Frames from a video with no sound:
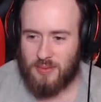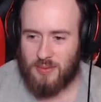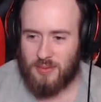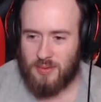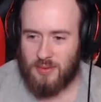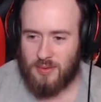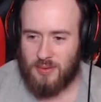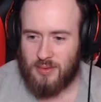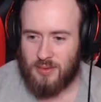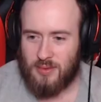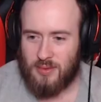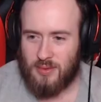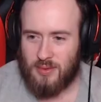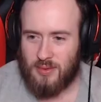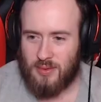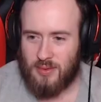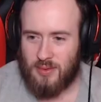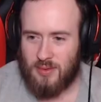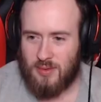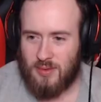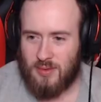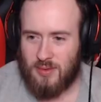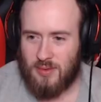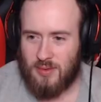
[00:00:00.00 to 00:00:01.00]

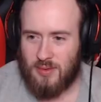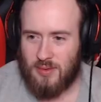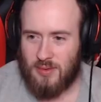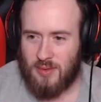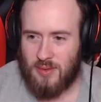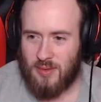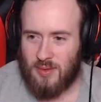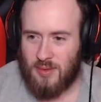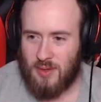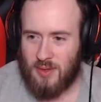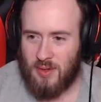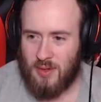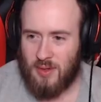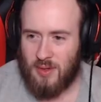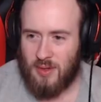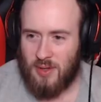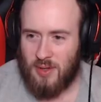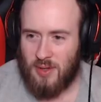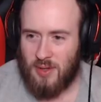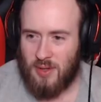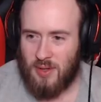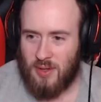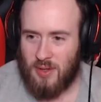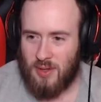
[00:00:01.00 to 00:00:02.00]

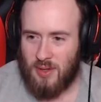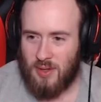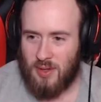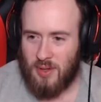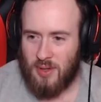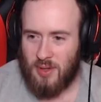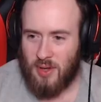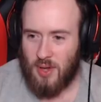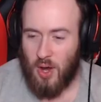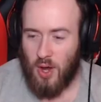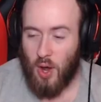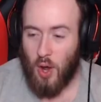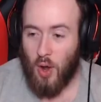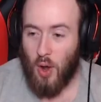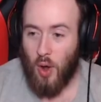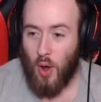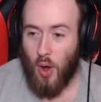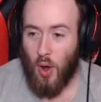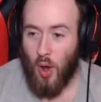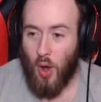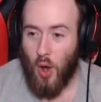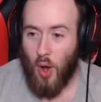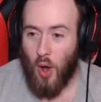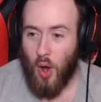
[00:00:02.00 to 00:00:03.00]

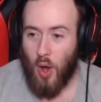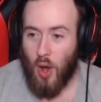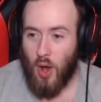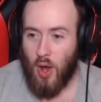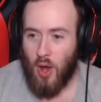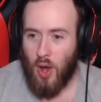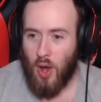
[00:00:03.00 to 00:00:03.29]
This person isn't speaking.